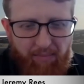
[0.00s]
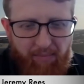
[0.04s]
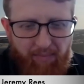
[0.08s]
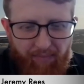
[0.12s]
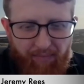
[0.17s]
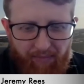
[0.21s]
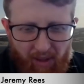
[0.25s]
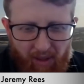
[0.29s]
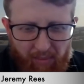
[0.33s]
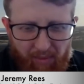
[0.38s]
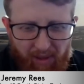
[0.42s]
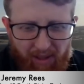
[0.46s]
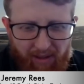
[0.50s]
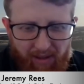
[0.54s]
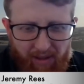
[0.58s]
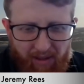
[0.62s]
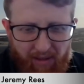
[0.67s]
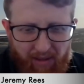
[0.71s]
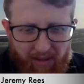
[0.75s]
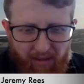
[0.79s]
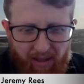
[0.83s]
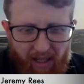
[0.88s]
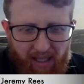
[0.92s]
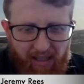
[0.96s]
I mean,
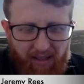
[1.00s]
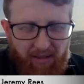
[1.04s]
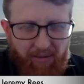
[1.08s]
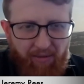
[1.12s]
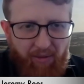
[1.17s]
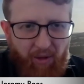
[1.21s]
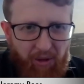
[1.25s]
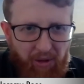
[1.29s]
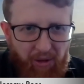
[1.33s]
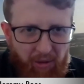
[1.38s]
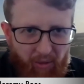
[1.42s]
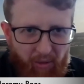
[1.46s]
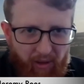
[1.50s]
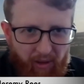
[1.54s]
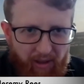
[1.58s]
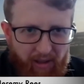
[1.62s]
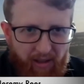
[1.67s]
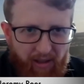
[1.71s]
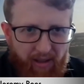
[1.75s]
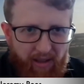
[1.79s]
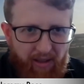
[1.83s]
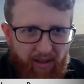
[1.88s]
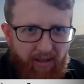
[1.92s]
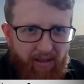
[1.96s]
active on
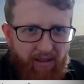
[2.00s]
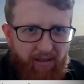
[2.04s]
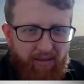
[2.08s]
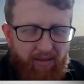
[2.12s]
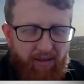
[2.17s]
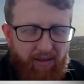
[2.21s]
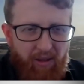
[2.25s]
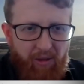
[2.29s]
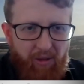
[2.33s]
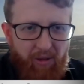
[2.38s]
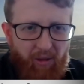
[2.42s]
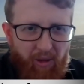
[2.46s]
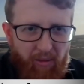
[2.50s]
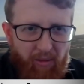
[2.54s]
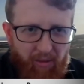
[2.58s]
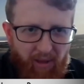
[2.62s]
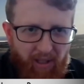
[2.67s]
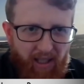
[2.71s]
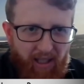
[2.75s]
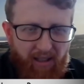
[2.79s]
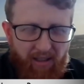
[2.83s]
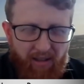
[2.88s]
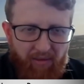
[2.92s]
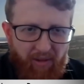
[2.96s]
Twitter, trying to be
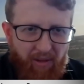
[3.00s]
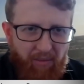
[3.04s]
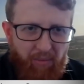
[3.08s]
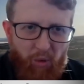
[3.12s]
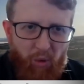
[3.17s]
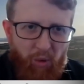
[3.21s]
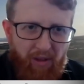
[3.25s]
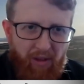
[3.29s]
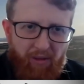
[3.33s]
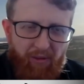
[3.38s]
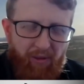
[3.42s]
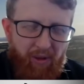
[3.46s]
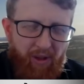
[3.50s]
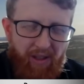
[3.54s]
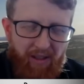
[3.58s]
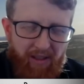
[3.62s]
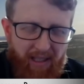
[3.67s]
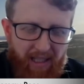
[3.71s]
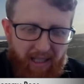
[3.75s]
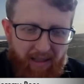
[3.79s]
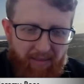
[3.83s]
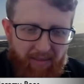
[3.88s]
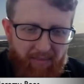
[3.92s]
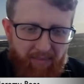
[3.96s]
active in more different
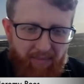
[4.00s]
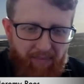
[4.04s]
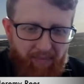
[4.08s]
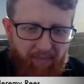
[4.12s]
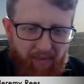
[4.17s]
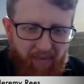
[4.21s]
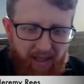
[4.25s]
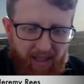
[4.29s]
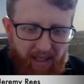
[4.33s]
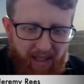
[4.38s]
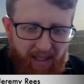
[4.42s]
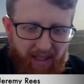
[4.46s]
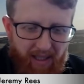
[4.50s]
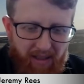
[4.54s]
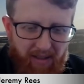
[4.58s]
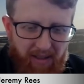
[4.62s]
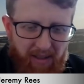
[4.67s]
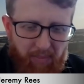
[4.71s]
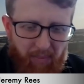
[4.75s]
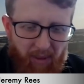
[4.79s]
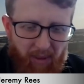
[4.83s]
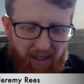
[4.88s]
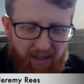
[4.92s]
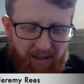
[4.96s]
um, uh,
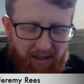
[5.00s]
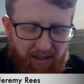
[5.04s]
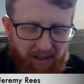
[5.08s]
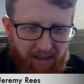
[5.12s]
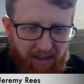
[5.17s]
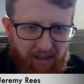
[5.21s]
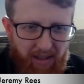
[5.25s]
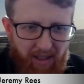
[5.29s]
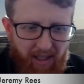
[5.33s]
spaces,